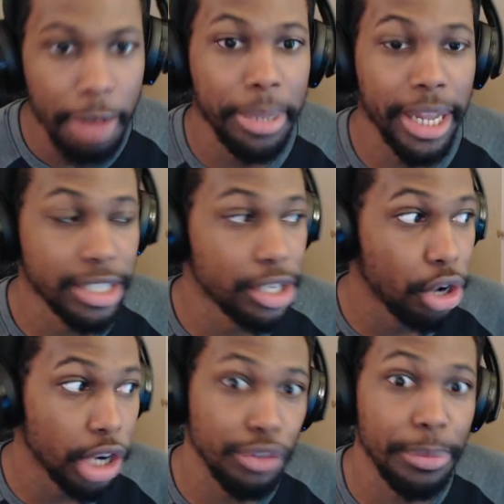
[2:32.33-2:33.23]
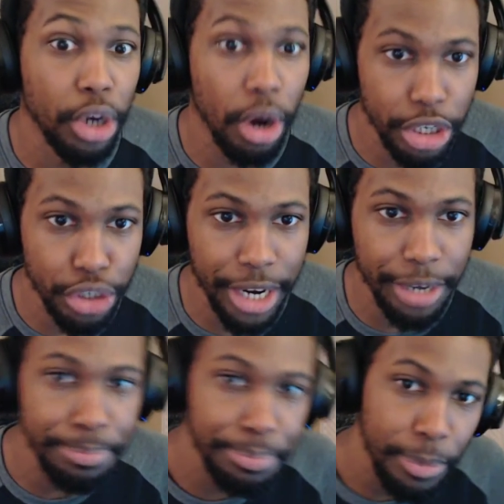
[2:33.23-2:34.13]
plus the cards from the card
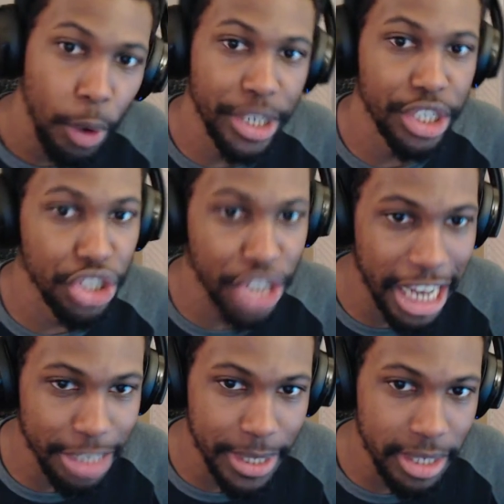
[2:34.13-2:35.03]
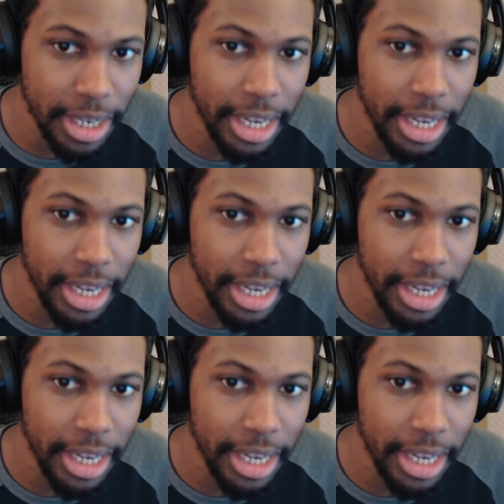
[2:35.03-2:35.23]
trader, which is Jasmine,